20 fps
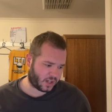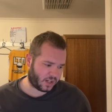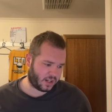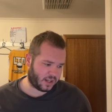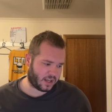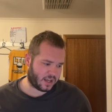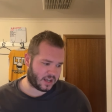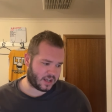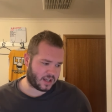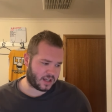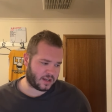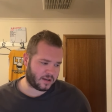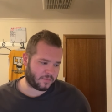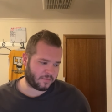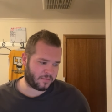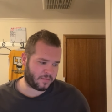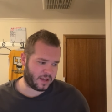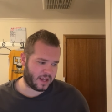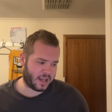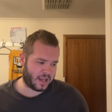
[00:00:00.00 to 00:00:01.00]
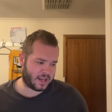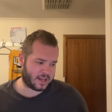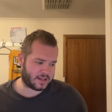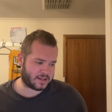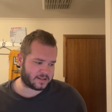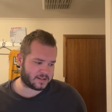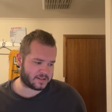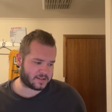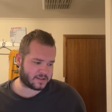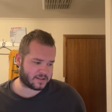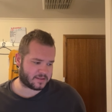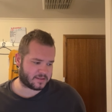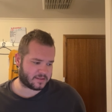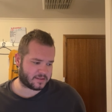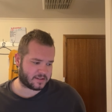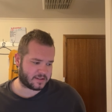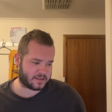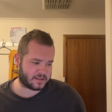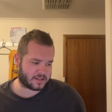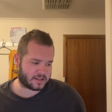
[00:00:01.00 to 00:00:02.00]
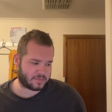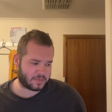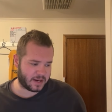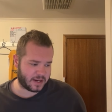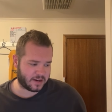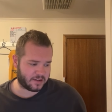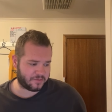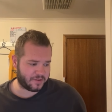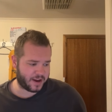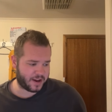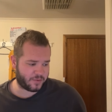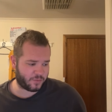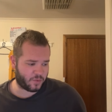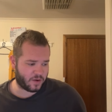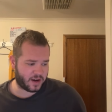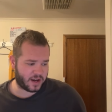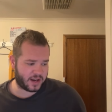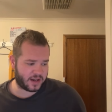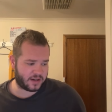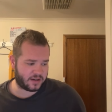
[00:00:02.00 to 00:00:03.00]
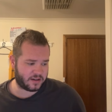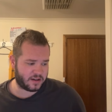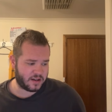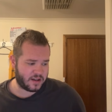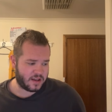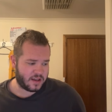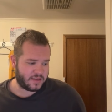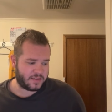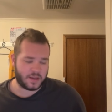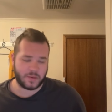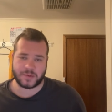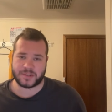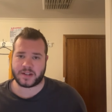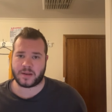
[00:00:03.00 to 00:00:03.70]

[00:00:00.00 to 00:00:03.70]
and speaking of round one, there was an